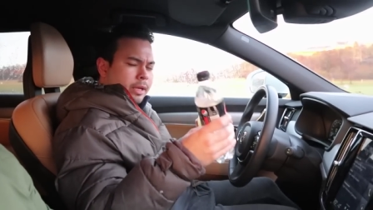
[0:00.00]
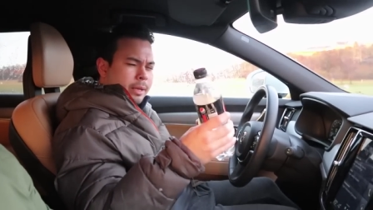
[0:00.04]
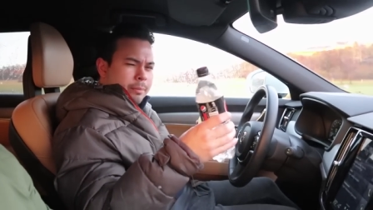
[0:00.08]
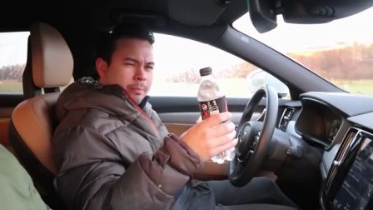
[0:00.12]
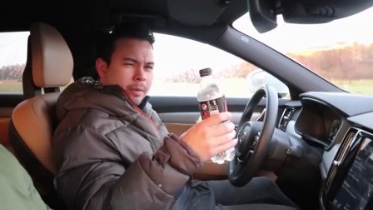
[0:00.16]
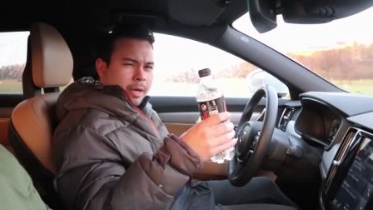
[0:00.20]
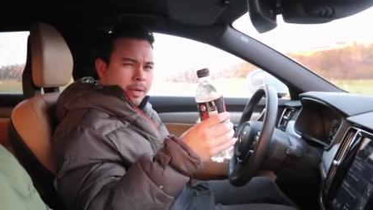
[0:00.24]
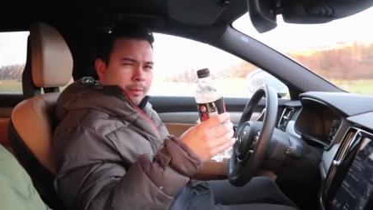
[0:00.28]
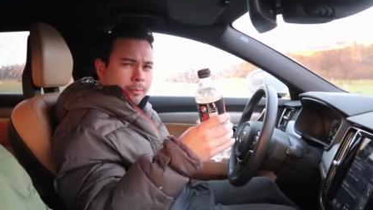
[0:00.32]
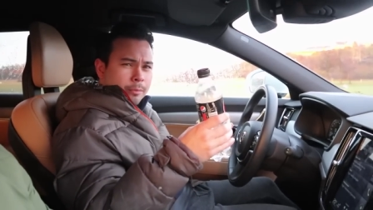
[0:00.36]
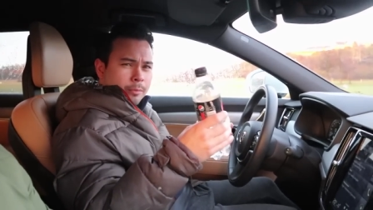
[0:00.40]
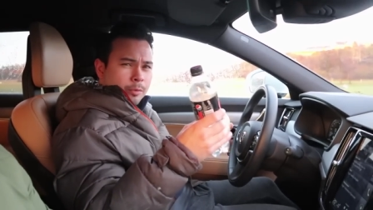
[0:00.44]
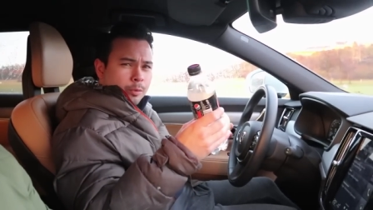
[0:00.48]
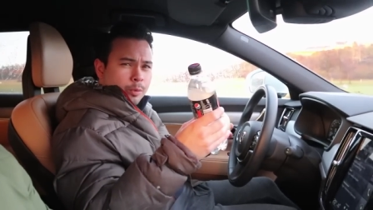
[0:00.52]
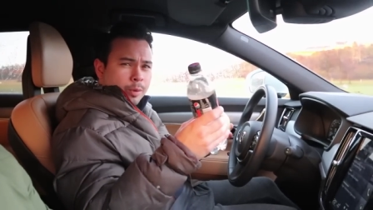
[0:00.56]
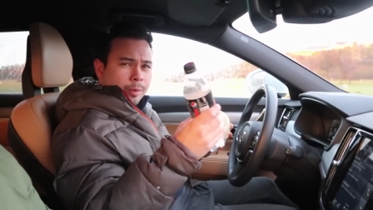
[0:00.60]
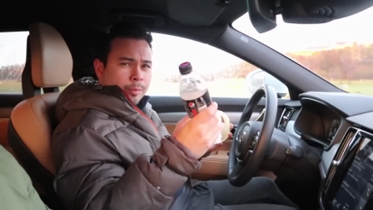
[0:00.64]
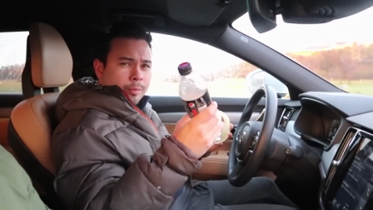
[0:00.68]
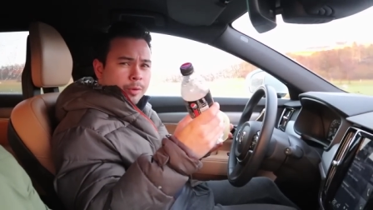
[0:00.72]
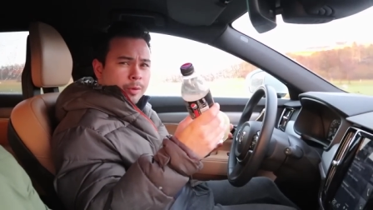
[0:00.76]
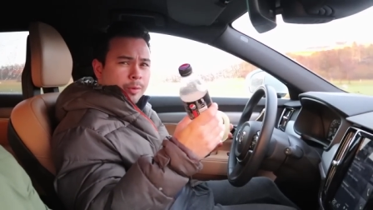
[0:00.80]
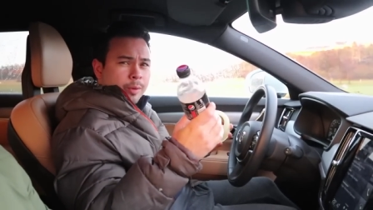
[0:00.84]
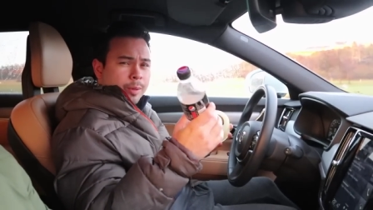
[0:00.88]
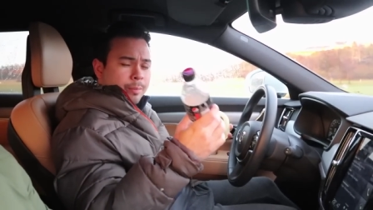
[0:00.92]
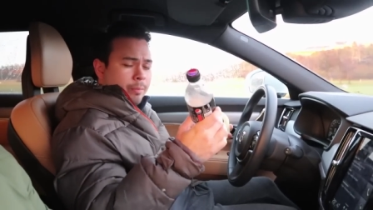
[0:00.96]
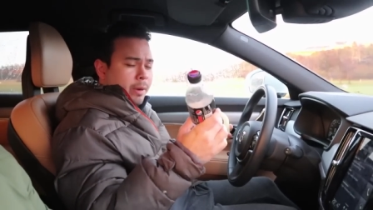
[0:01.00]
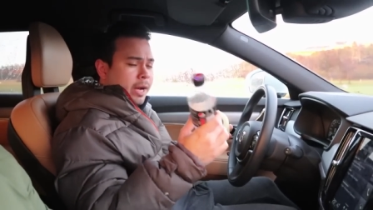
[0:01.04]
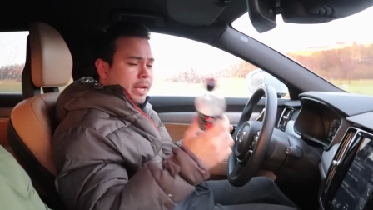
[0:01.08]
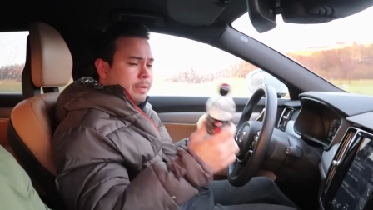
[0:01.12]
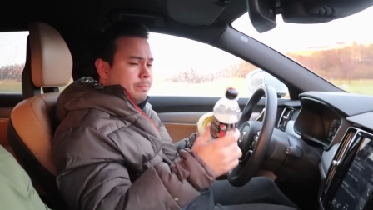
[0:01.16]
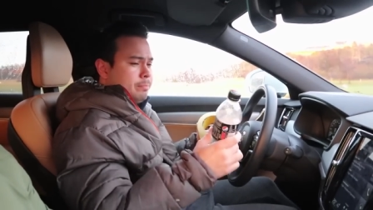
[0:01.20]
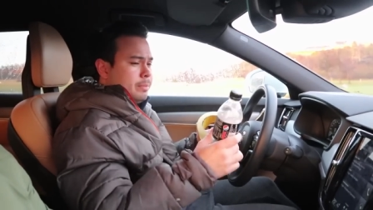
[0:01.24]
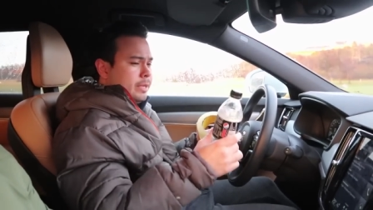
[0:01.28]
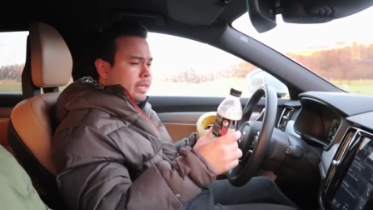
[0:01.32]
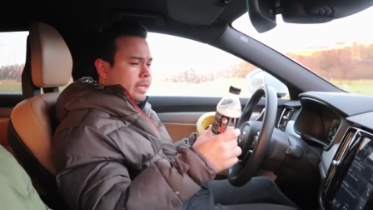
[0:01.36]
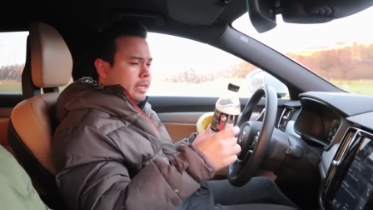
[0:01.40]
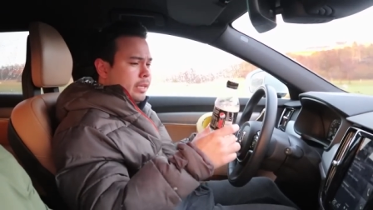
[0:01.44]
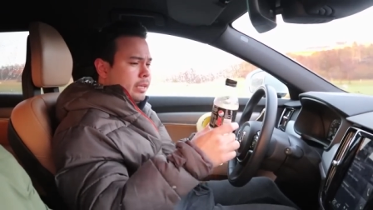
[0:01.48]
It might, we, we
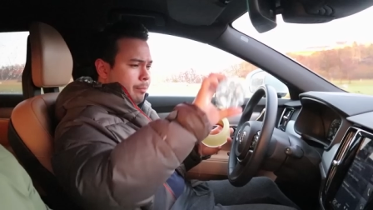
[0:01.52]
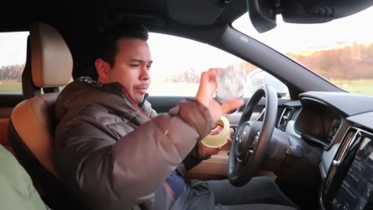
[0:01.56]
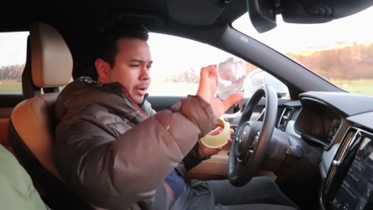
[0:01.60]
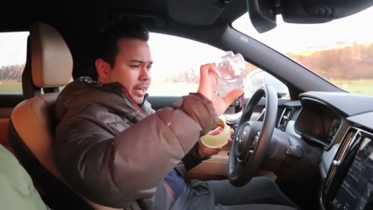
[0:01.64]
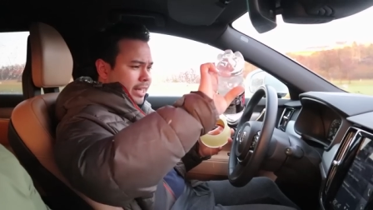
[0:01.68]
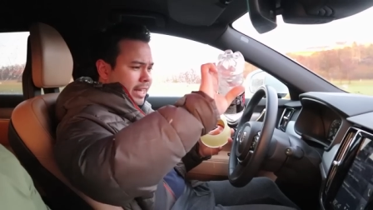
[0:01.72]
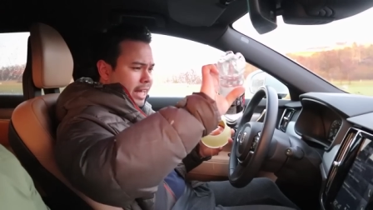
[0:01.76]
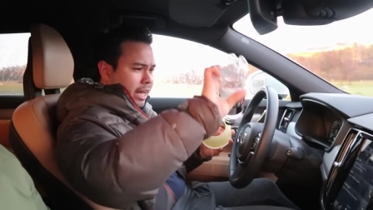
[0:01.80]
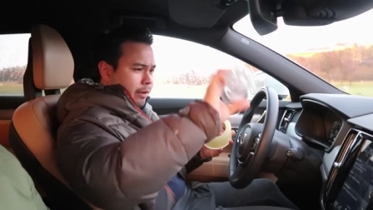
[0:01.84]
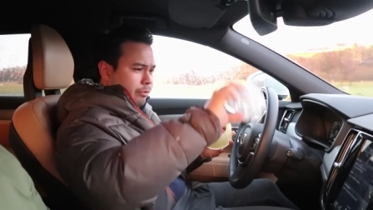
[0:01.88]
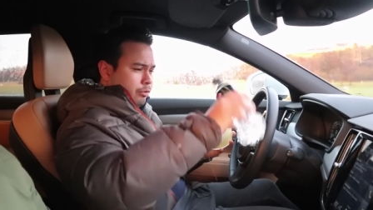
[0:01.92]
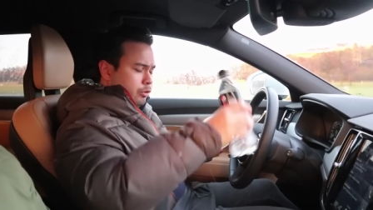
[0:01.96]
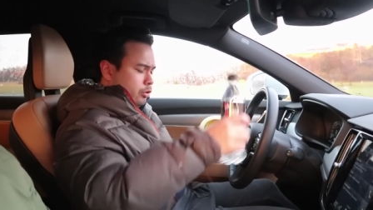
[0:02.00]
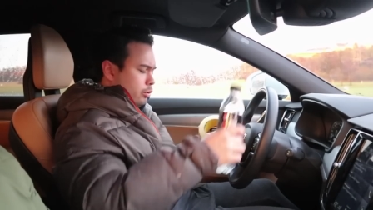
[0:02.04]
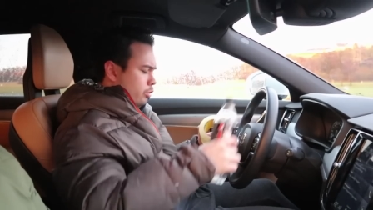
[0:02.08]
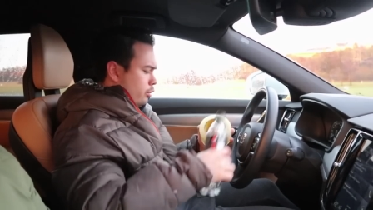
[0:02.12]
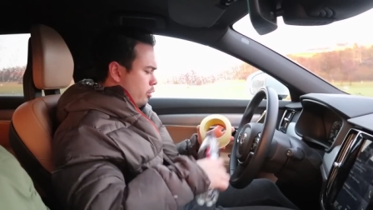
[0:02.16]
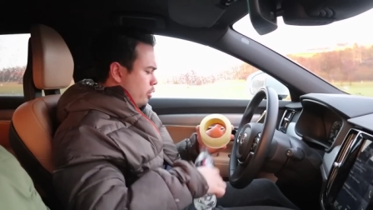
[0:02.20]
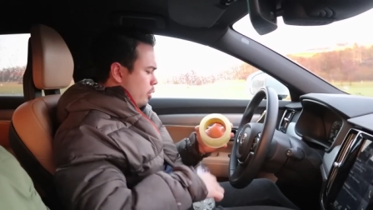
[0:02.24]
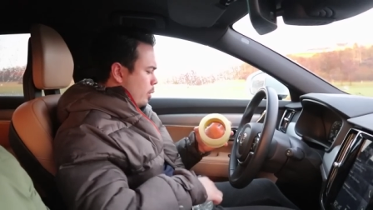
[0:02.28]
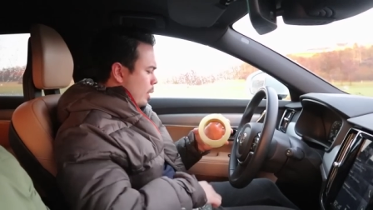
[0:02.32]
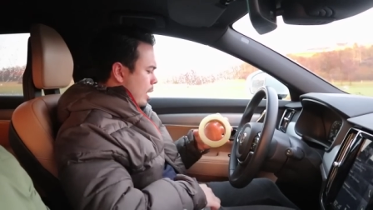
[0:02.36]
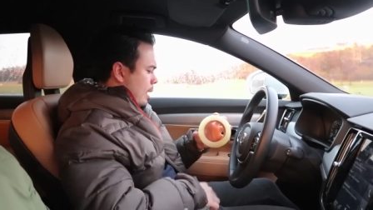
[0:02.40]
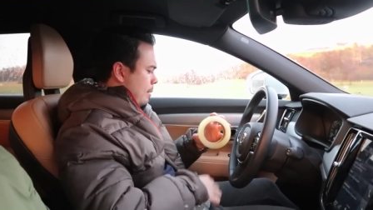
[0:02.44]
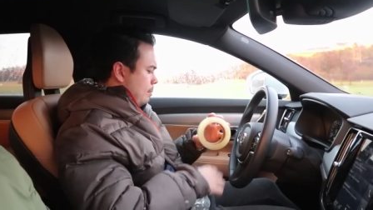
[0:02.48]
might be, might have to, you know,